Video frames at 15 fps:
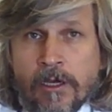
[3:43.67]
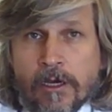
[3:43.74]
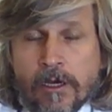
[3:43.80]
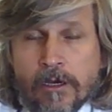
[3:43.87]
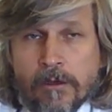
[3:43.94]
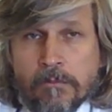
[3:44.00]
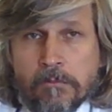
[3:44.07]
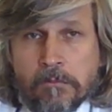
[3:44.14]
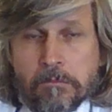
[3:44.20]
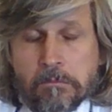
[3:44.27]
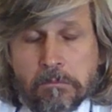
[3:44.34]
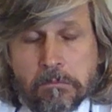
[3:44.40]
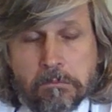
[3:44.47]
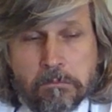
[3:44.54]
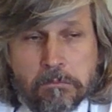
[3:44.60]

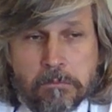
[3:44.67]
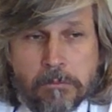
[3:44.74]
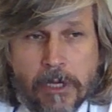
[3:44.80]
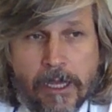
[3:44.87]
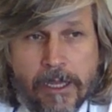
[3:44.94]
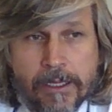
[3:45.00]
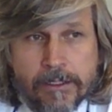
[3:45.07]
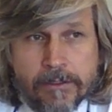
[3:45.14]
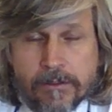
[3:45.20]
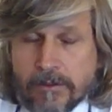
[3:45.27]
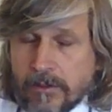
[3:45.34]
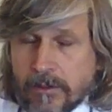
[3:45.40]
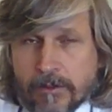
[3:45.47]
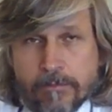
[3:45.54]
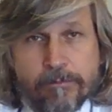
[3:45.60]
and
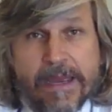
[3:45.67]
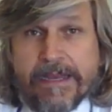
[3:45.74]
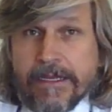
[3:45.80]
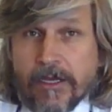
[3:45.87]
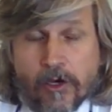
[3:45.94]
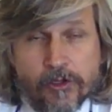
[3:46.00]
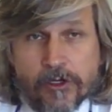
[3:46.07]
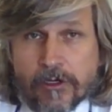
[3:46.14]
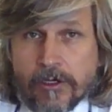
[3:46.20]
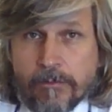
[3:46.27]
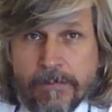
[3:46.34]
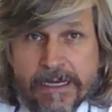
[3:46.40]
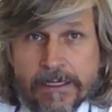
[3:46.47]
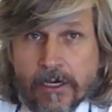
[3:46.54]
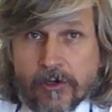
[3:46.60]
many other
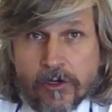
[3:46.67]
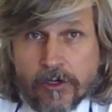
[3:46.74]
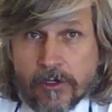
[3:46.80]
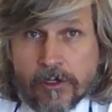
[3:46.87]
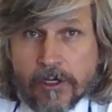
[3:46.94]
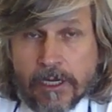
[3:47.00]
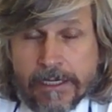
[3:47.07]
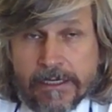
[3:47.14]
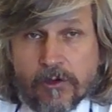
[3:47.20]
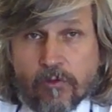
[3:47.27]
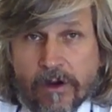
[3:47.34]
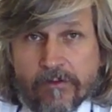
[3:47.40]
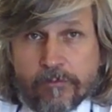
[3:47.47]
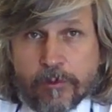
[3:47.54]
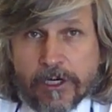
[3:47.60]

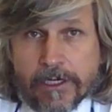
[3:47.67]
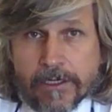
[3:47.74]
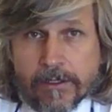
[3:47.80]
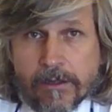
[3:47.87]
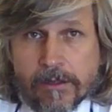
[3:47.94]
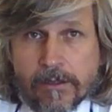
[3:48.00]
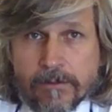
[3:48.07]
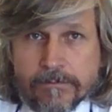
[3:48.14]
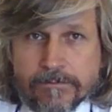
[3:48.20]
handicraft products.